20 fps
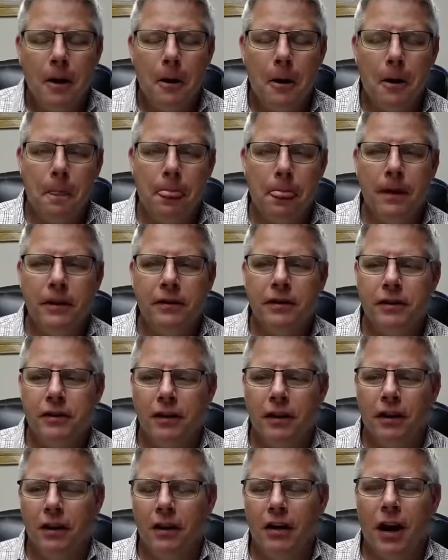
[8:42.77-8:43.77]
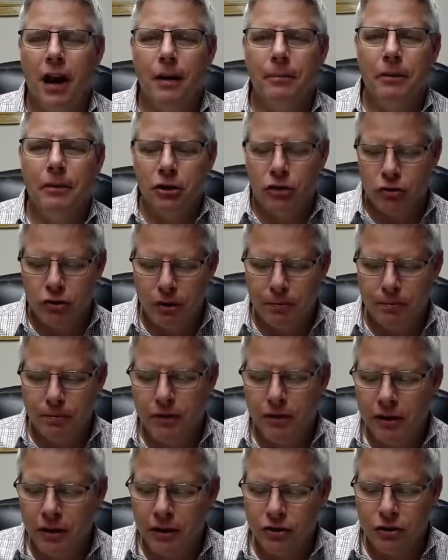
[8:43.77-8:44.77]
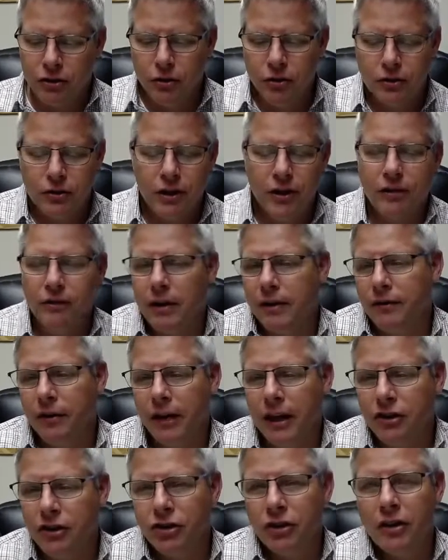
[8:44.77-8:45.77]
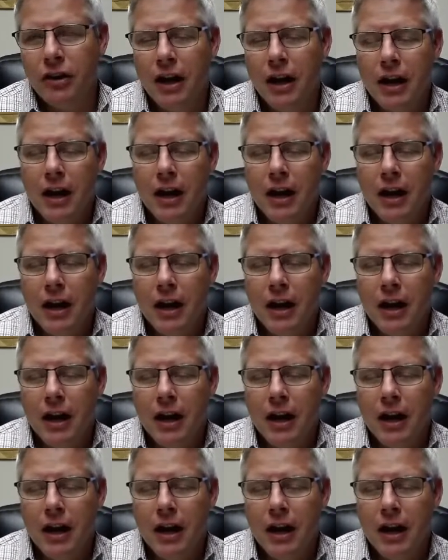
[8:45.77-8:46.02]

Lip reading: This is a common description that's used in Revelation.